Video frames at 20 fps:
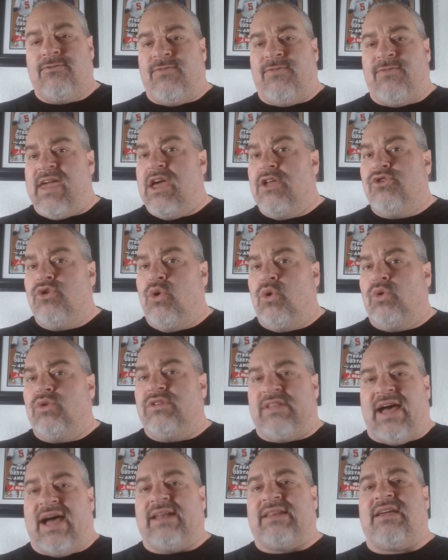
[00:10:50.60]

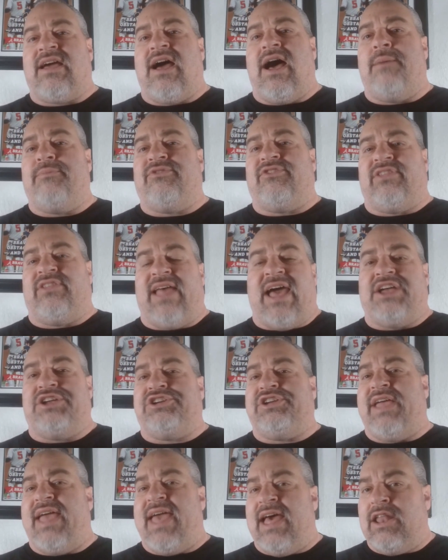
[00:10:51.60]

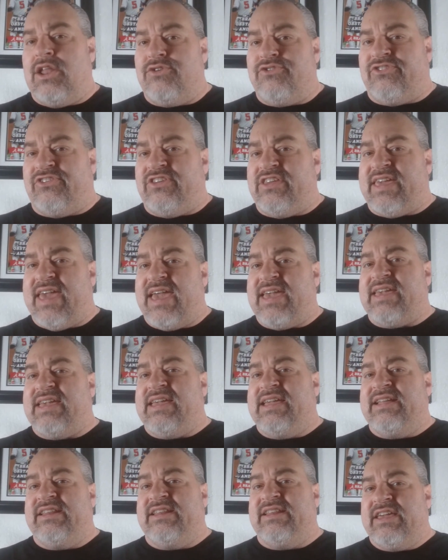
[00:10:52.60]

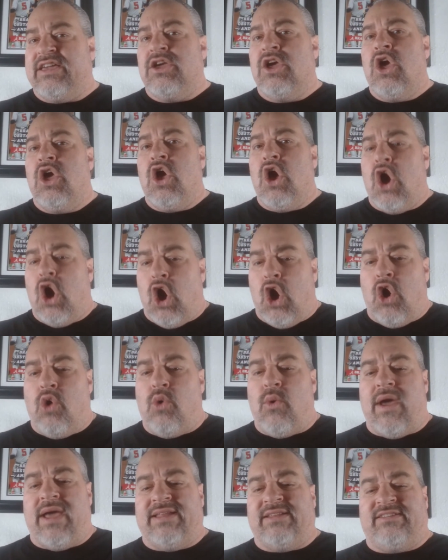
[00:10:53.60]

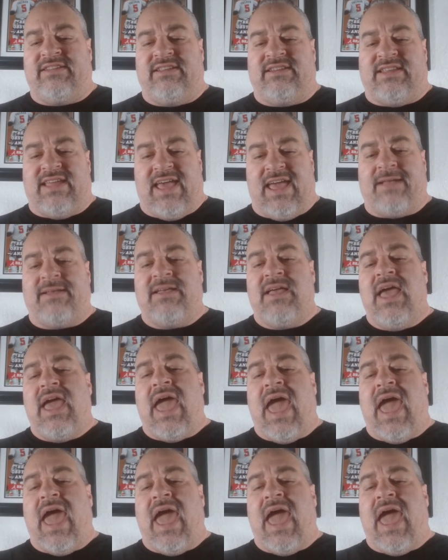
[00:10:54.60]
FanDuel.com/LOCKEDON today